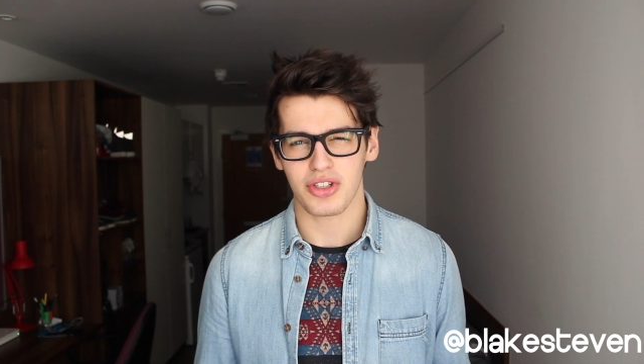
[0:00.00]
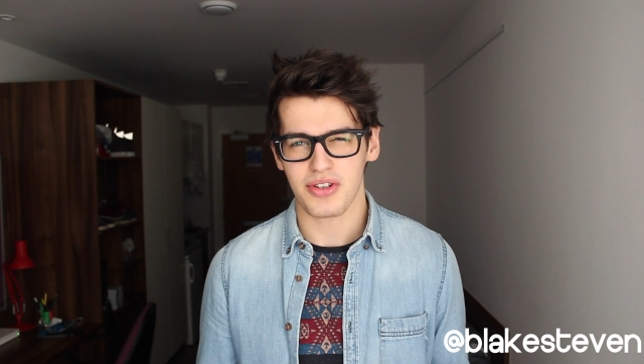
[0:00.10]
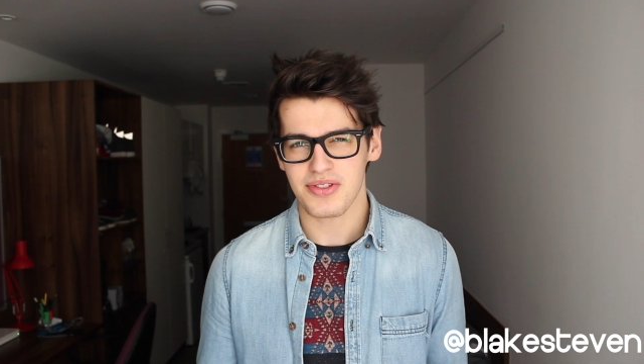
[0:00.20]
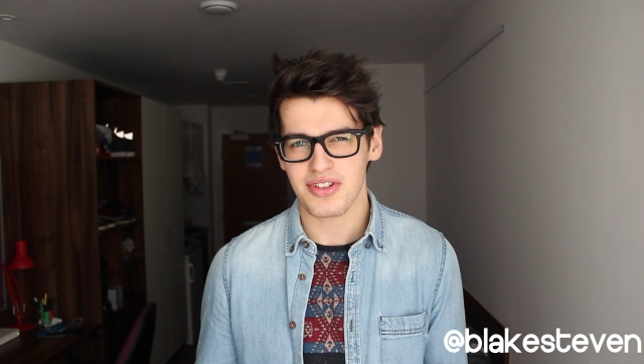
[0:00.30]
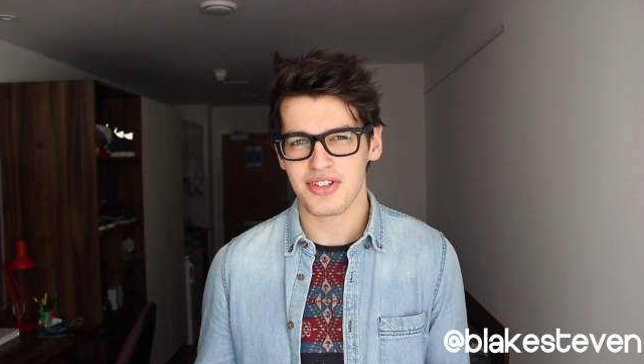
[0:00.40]

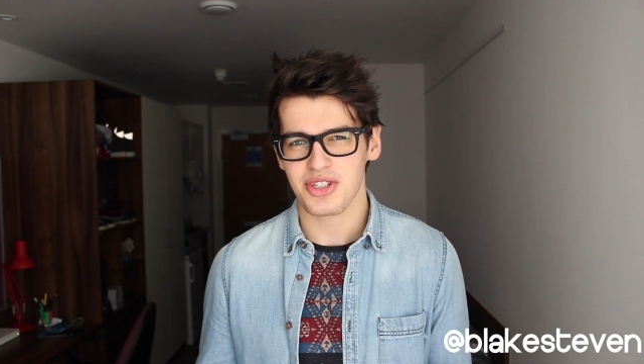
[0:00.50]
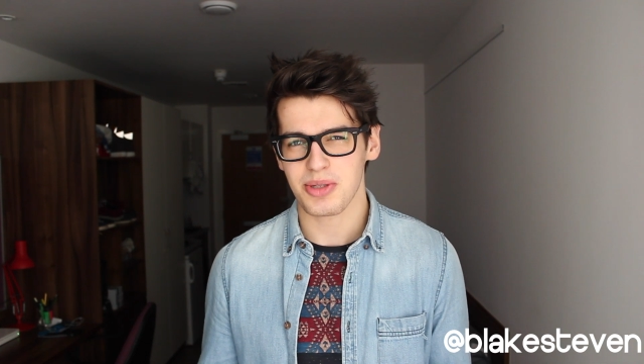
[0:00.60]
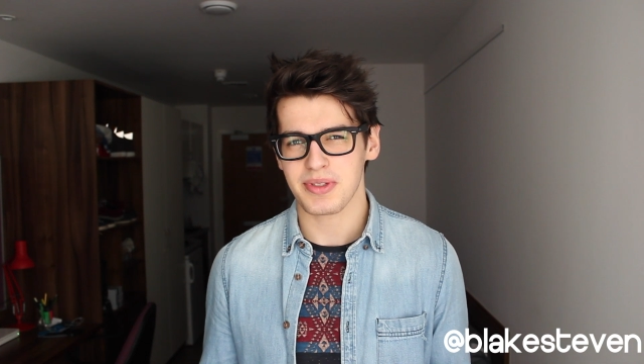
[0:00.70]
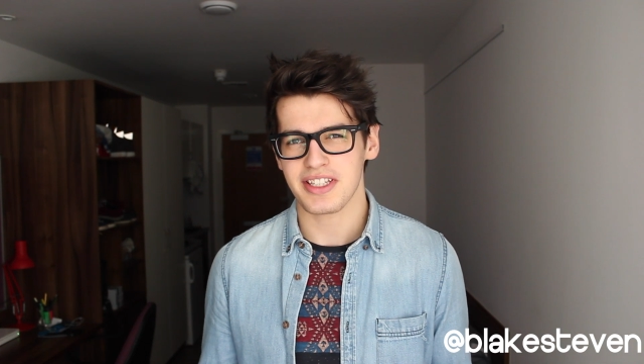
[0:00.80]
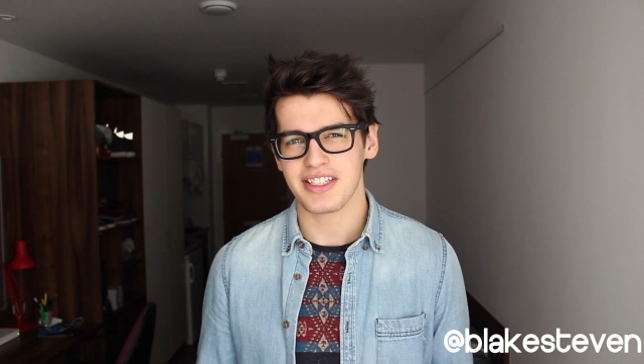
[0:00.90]
used to the
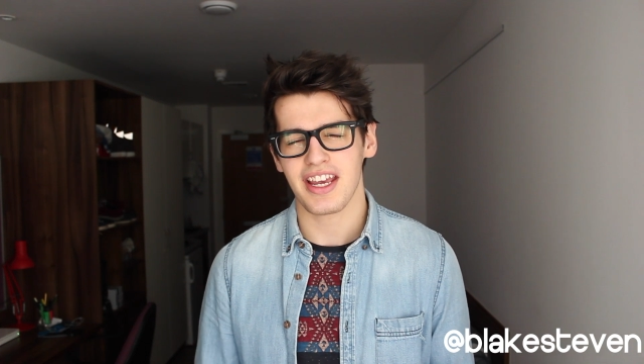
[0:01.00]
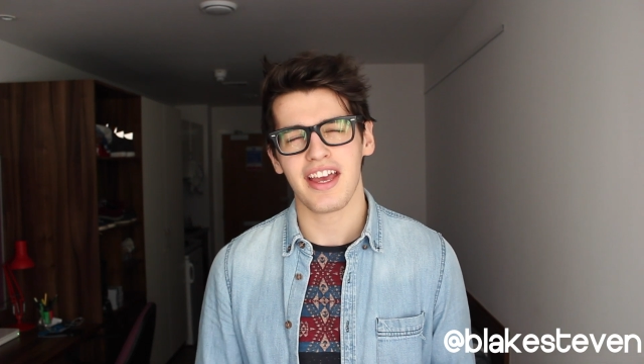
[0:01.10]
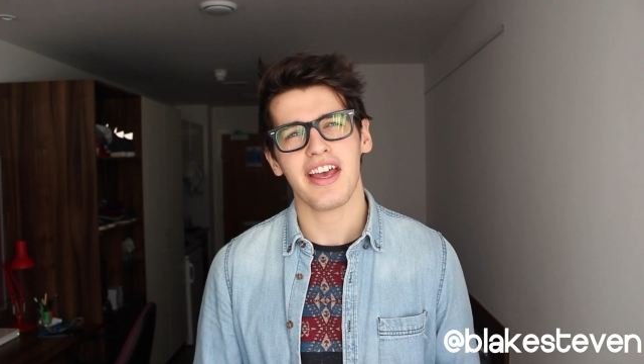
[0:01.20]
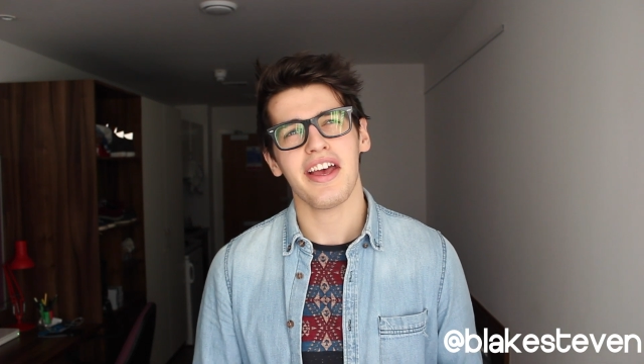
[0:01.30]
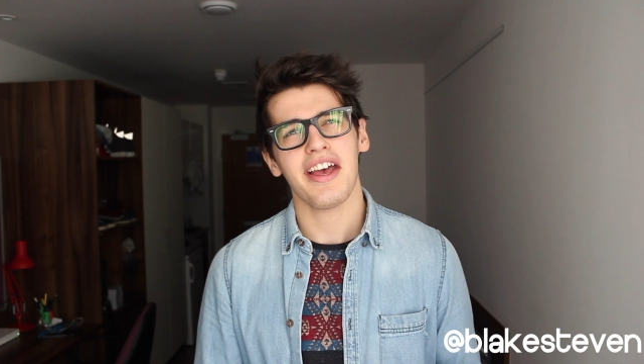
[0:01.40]
Tube just
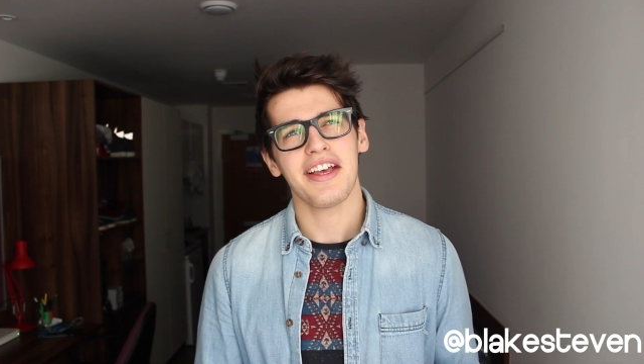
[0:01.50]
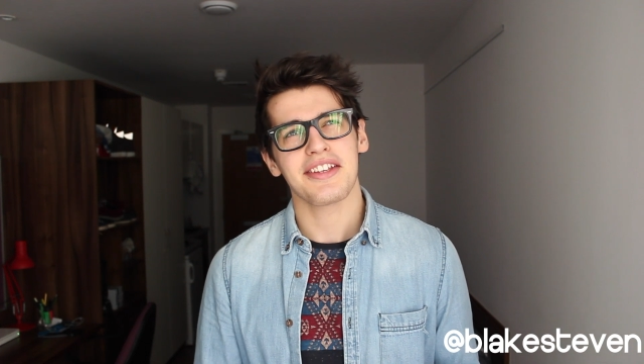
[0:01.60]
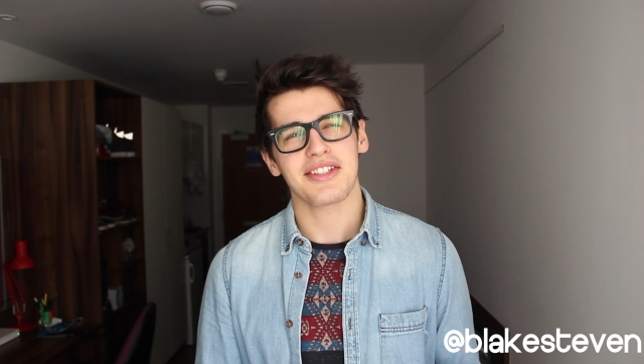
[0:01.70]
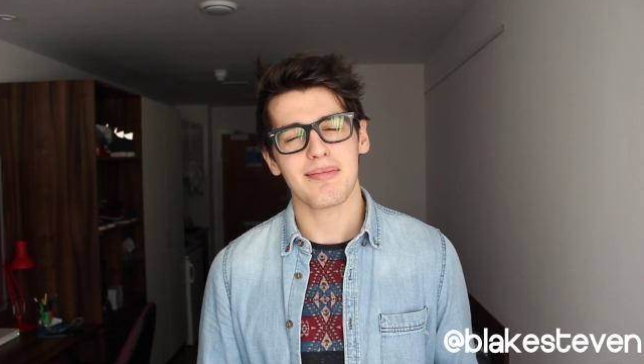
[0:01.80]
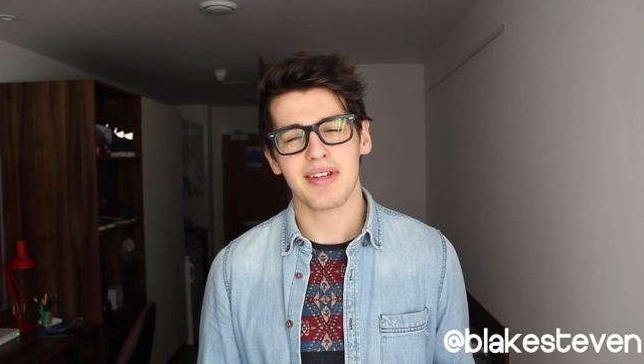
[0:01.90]
yet.
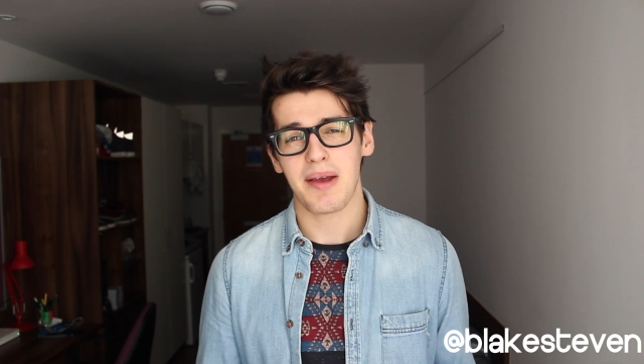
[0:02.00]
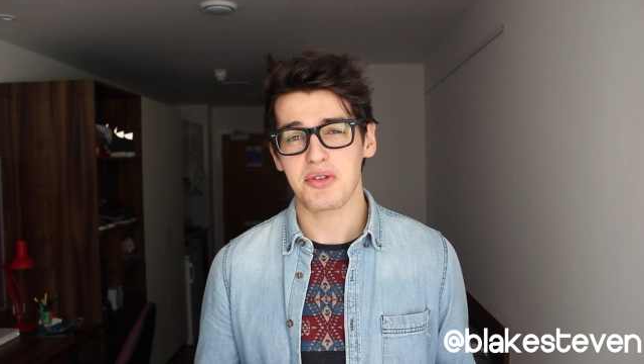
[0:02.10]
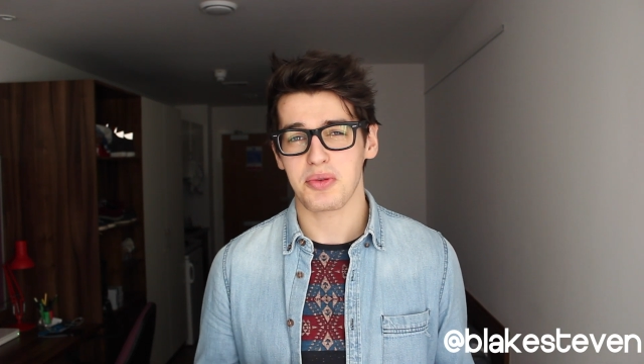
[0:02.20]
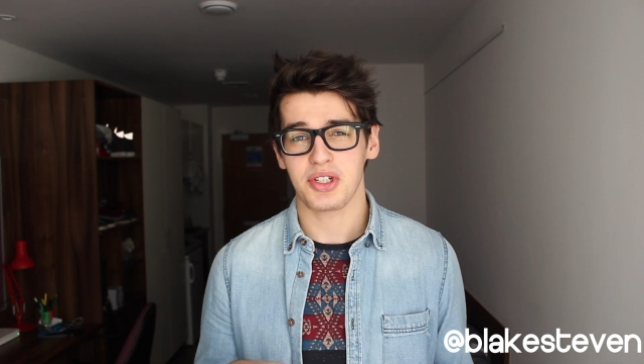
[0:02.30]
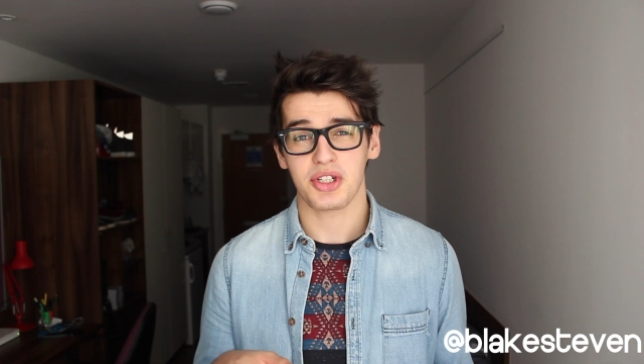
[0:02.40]

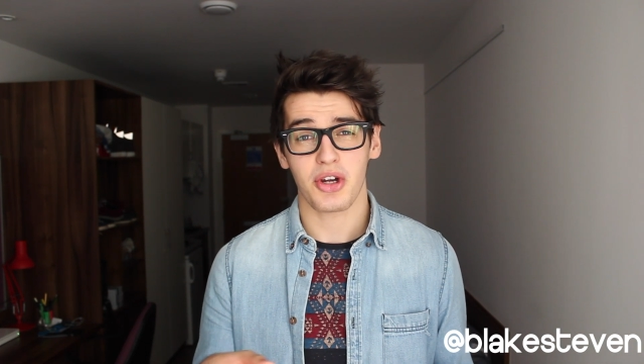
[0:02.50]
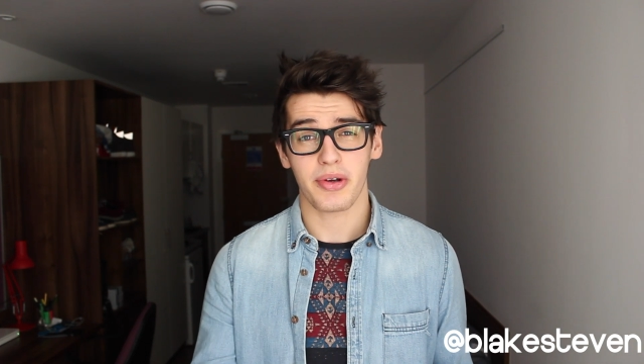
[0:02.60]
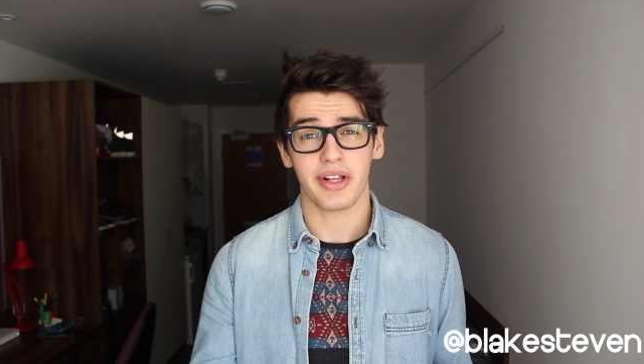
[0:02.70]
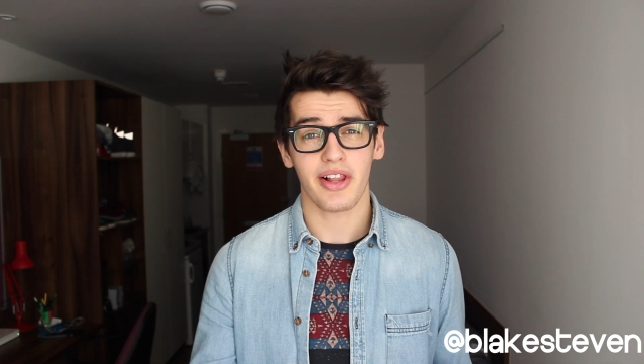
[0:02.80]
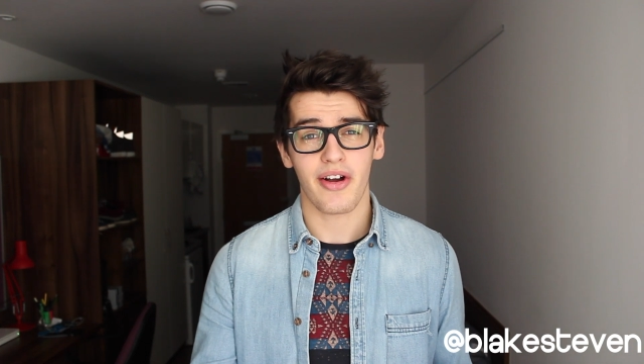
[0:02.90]
Sometimes when you're
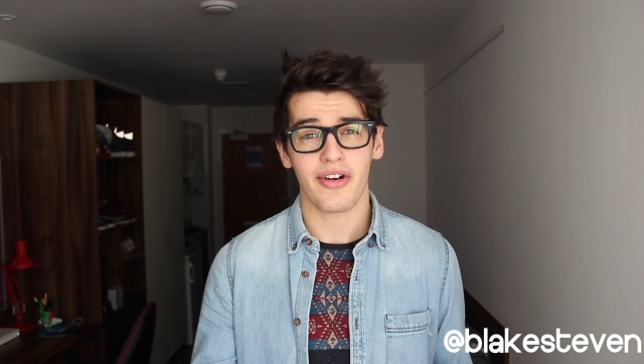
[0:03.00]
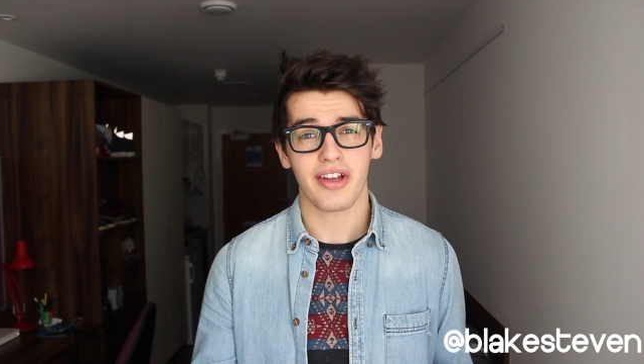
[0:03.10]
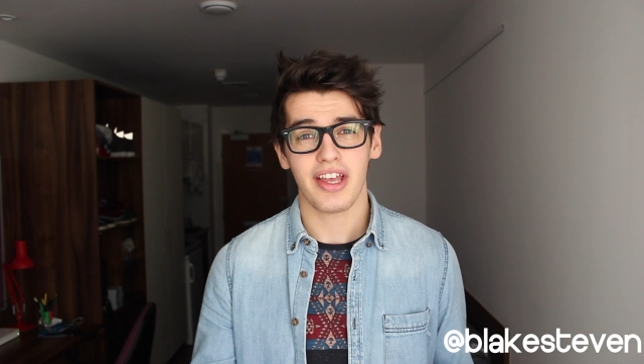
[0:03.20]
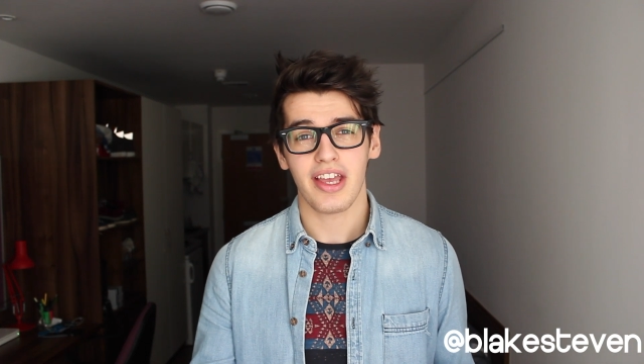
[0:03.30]
going along